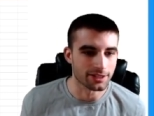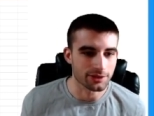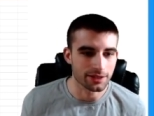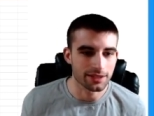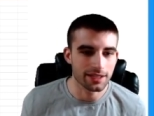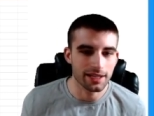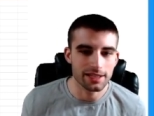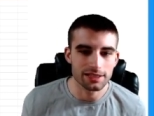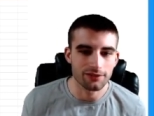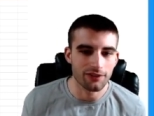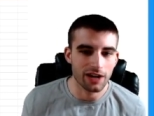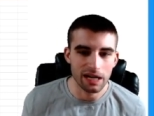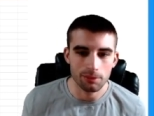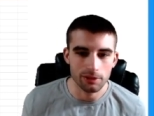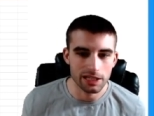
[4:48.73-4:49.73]
So I think he's a
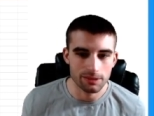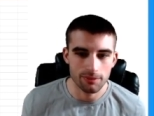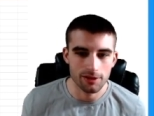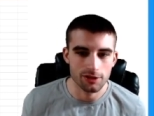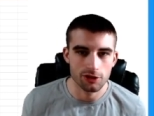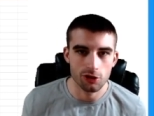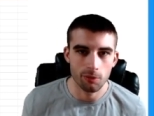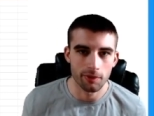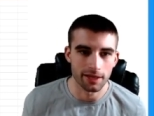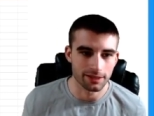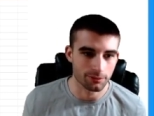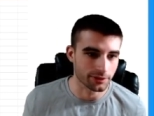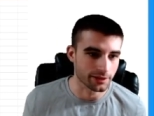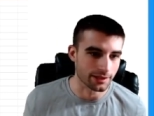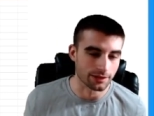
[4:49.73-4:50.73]
viable S B two, but that's
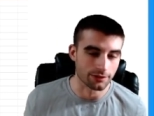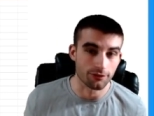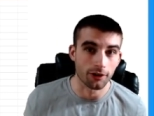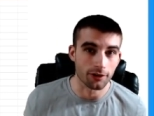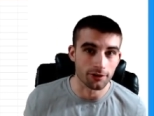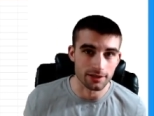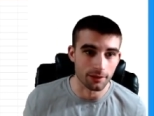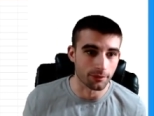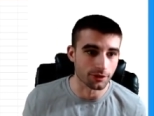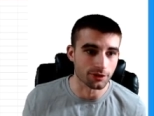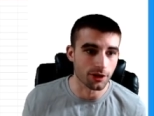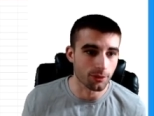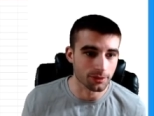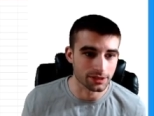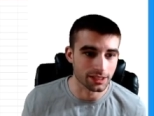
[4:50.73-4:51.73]
really as far as I would
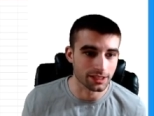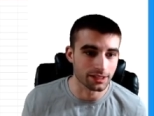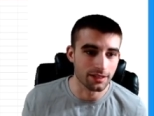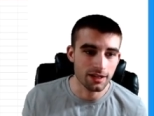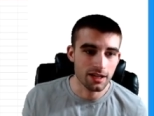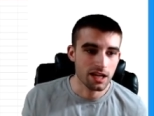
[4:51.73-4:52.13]
go with it.